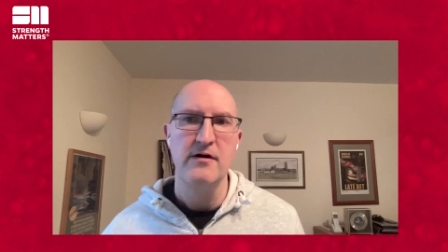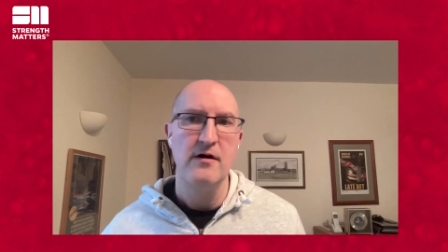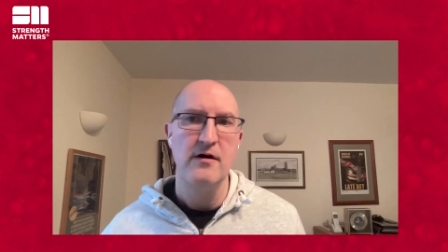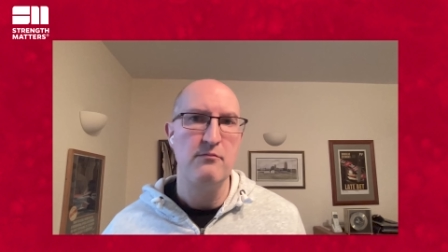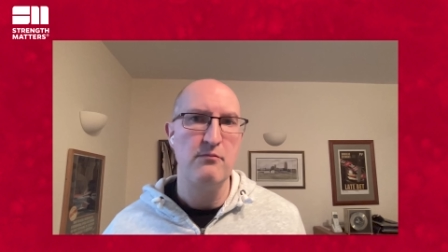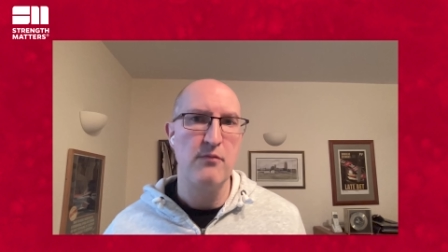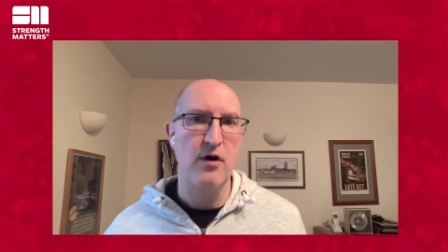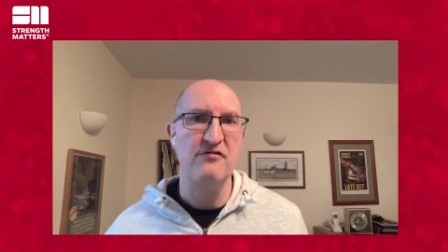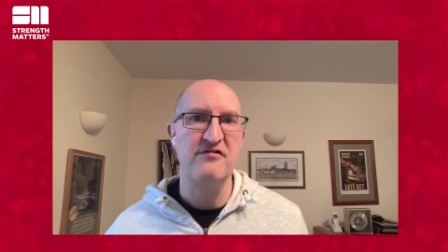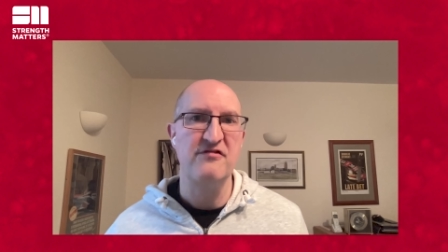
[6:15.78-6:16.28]

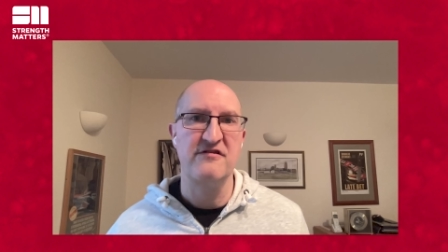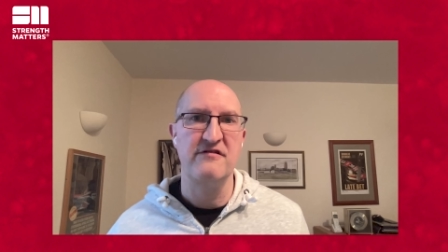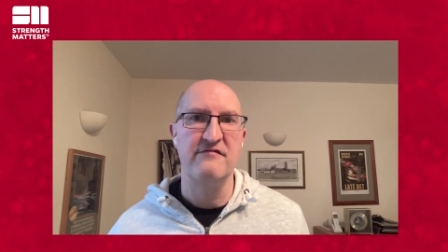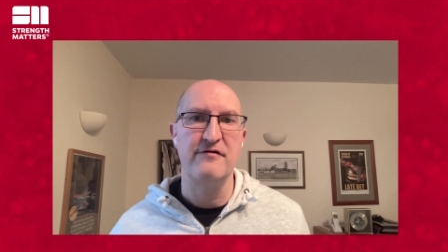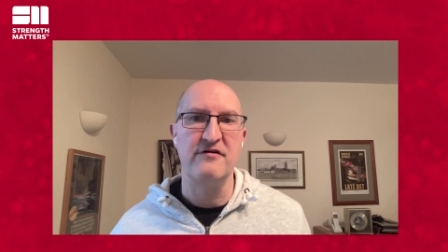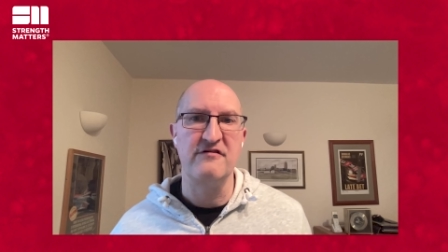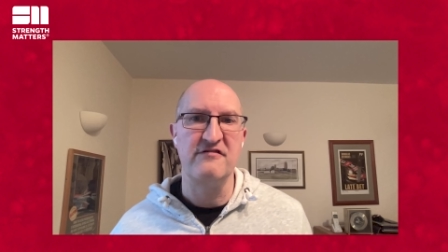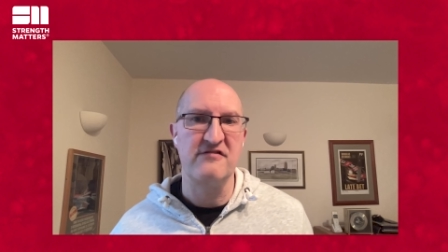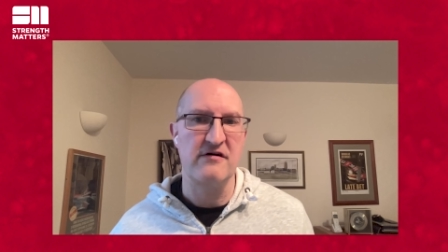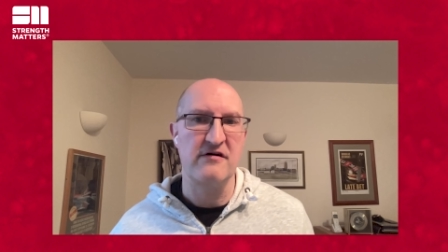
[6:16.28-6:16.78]
most of
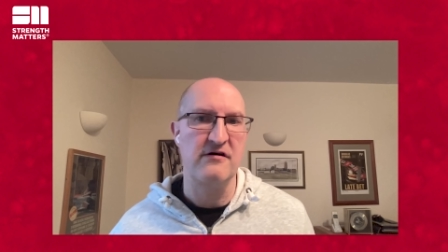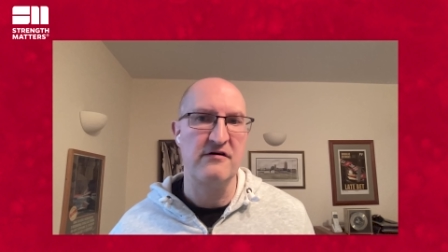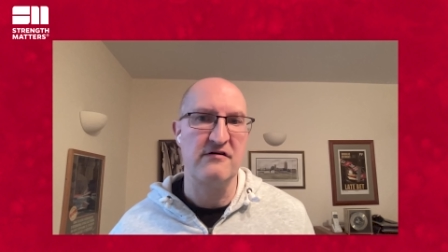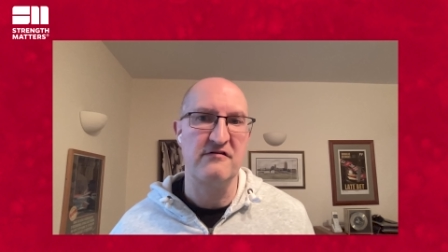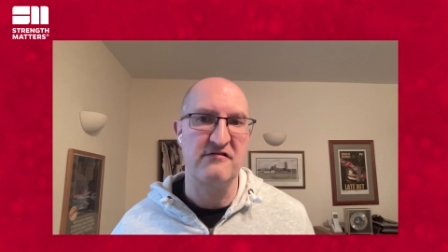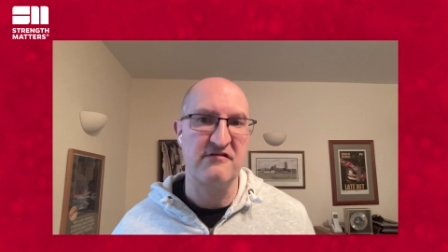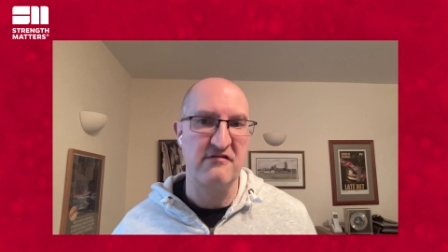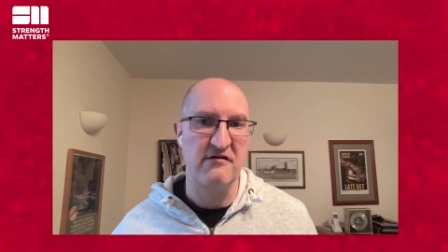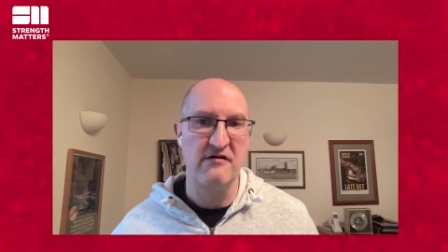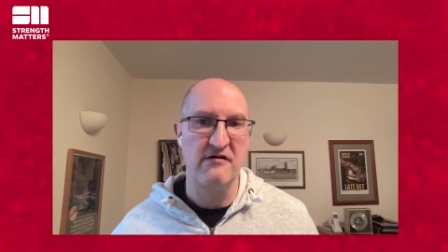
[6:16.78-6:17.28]
us are,
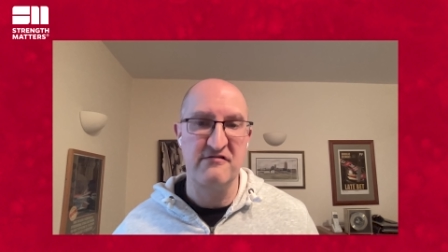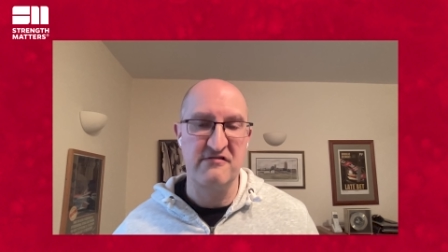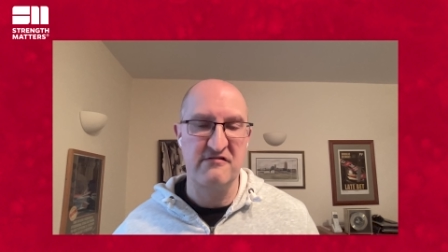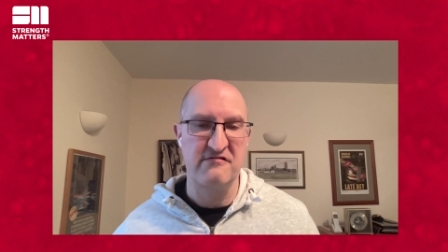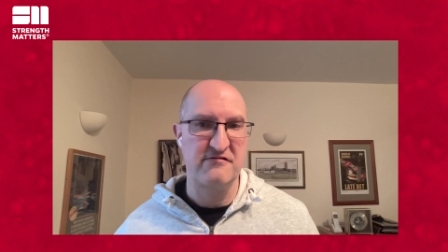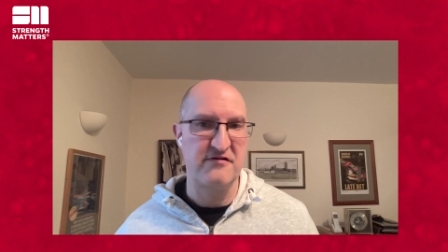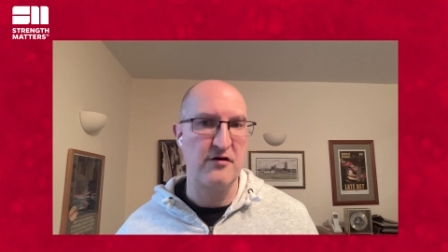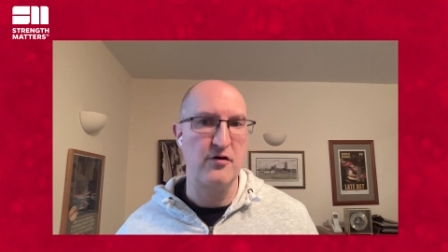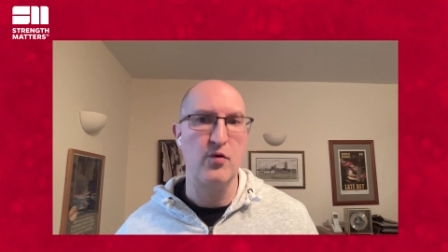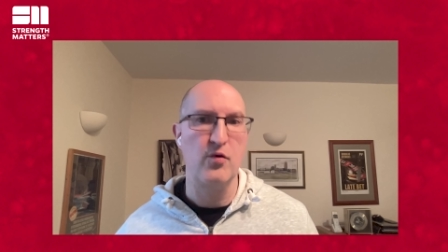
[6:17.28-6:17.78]

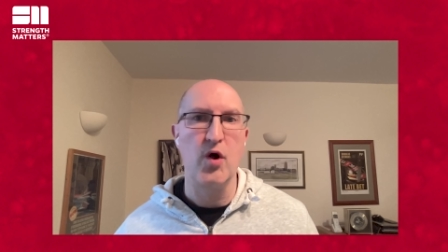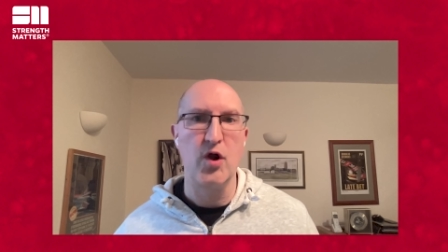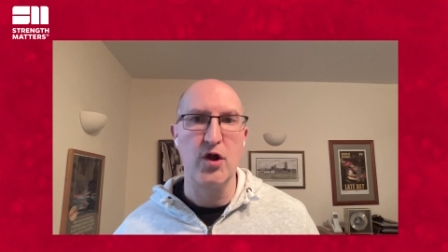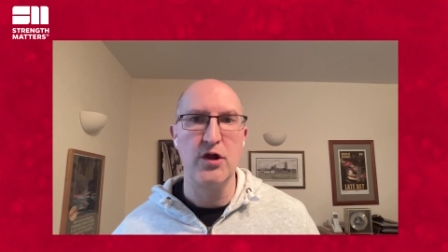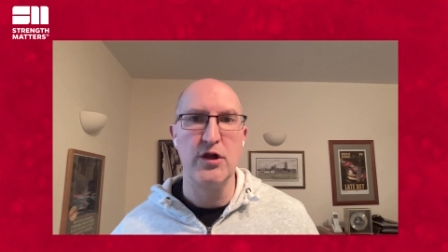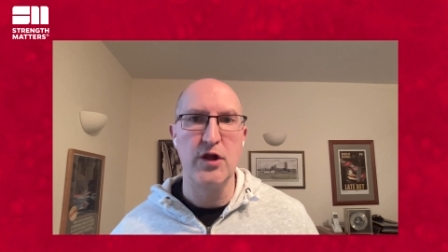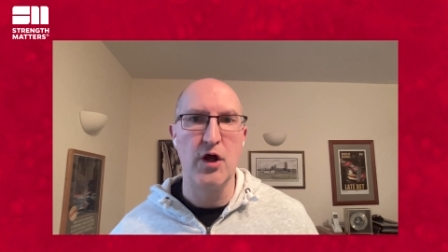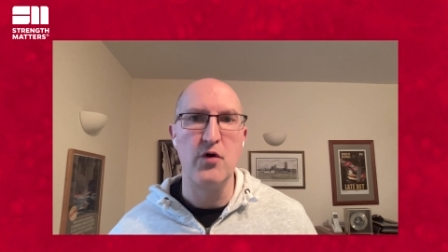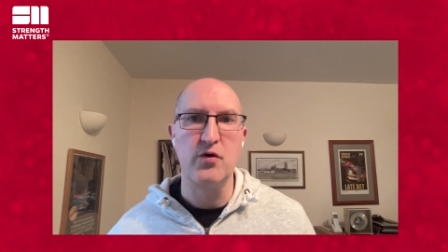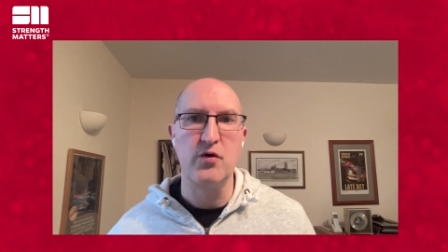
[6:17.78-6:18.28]
still
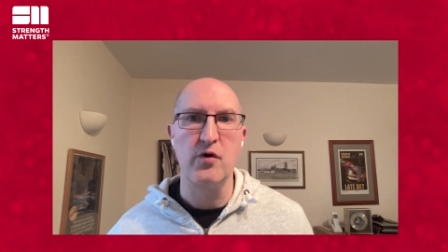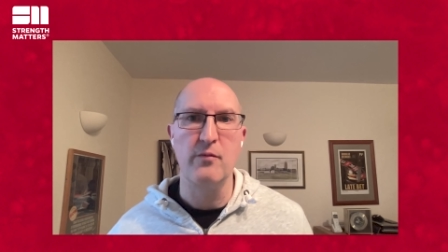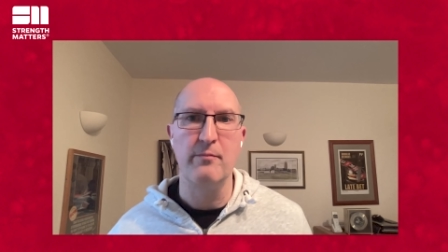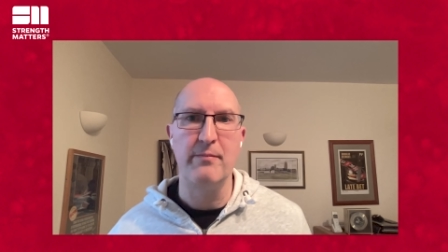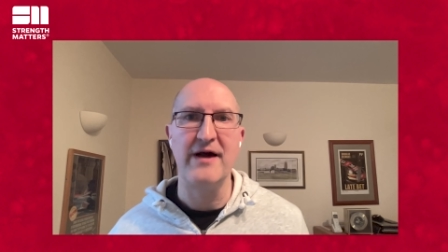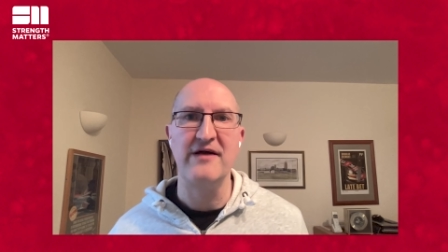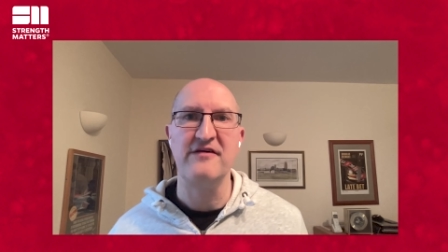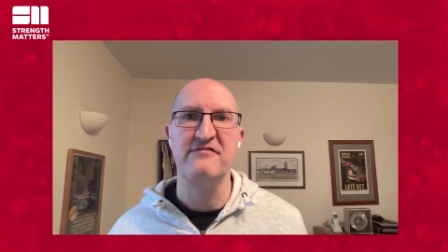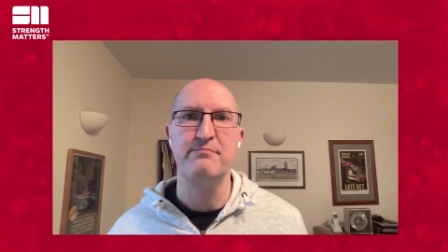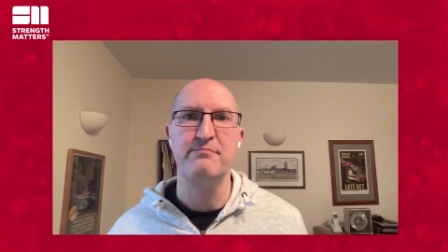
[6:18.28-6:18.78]
local
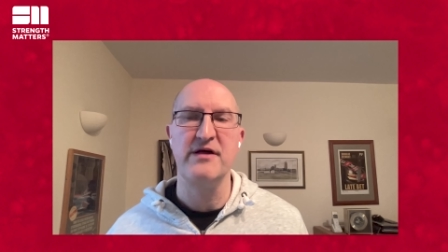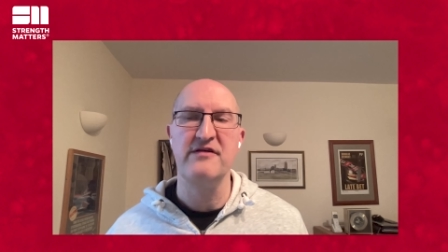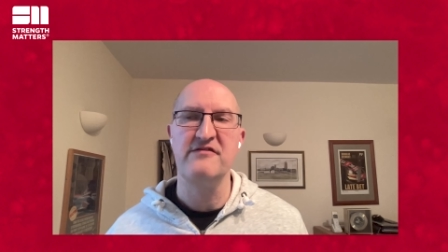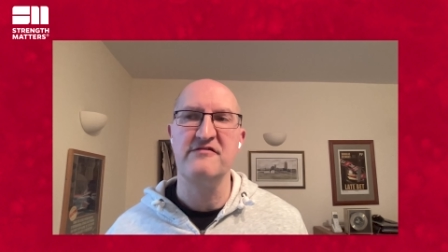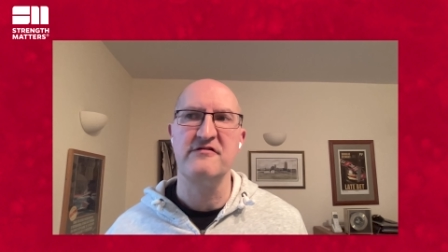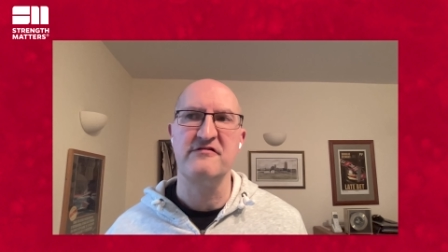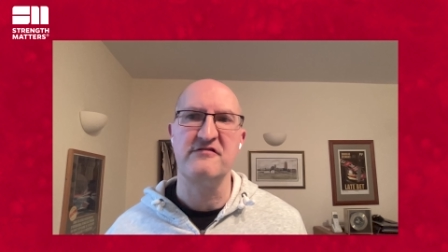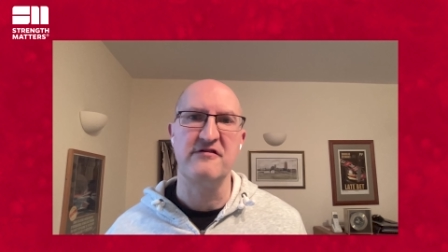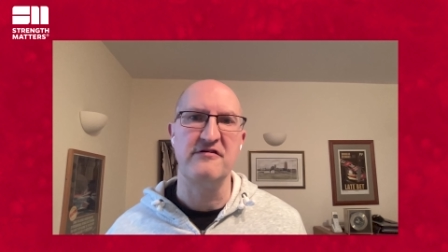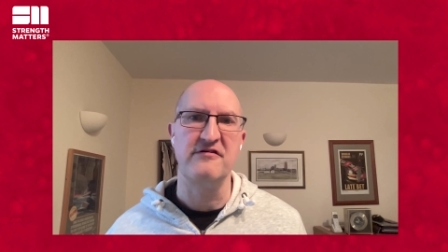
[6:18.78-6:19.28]
based
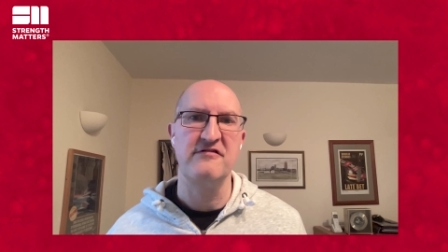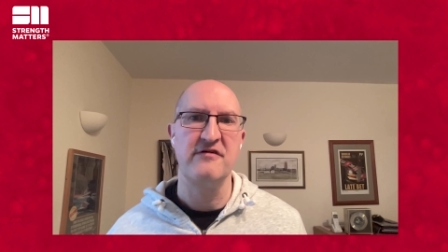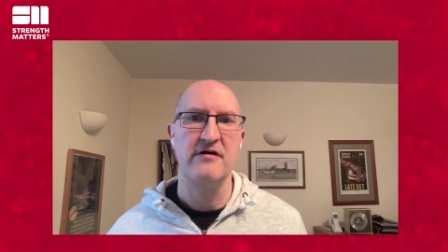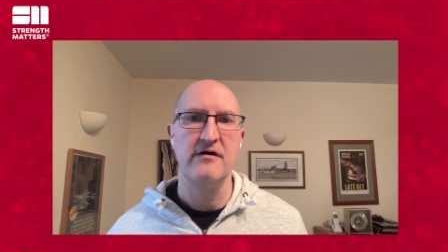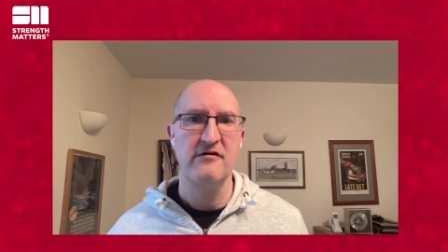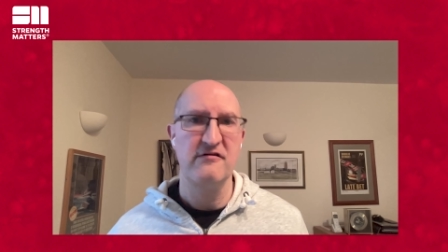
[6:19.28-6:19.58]
businesses,